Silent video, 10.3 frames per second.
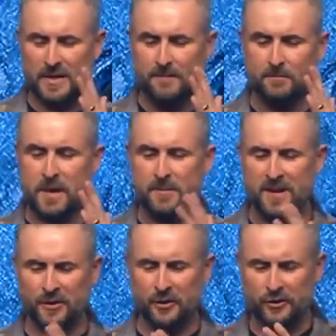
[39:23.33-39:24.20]
maybe
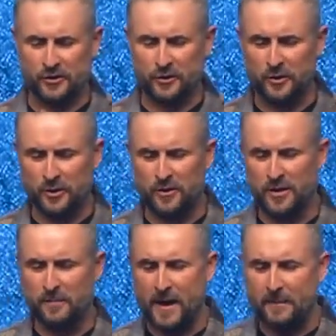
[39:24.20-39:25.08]

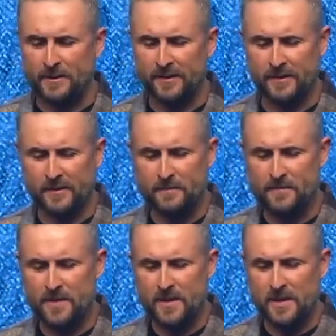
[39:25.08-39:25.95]
understood
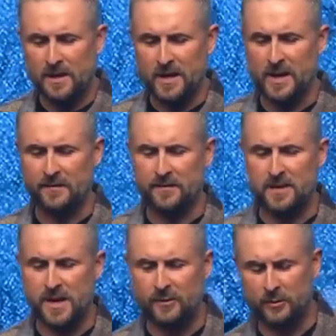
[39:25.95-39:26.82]
baptism, and I've
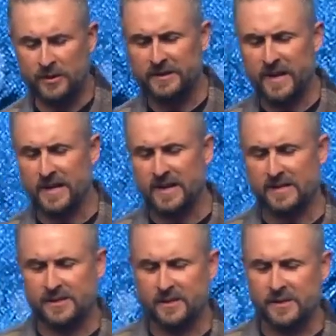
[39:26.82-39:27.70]
never really taken it
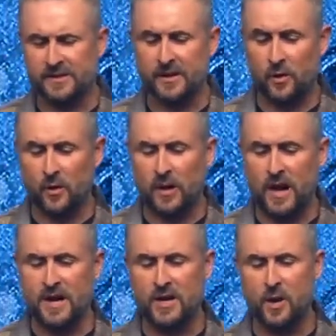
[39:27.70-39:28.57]
seriously, or
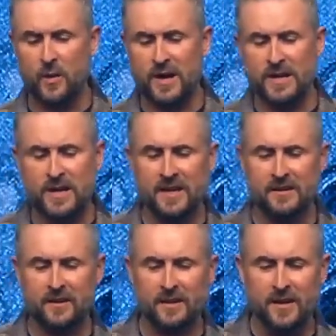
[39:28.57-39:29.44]
I know I
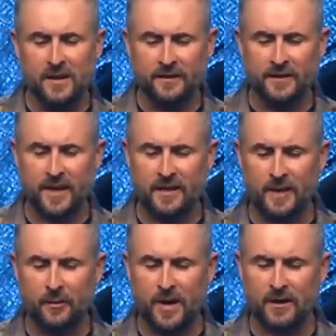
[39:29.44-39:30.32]
need to take
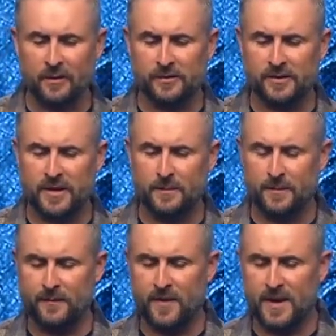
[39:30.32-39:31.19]
that radical step
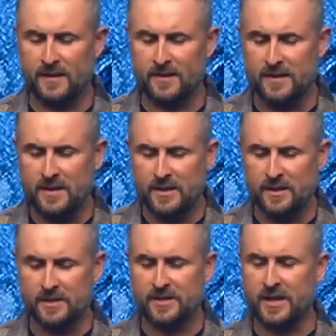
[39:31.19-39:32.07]
of faith.
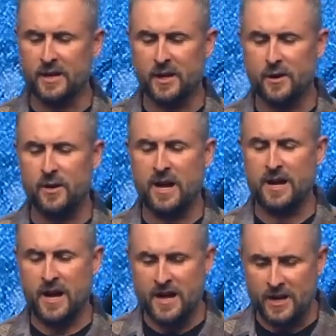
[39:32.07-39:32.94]
You say, you know, I've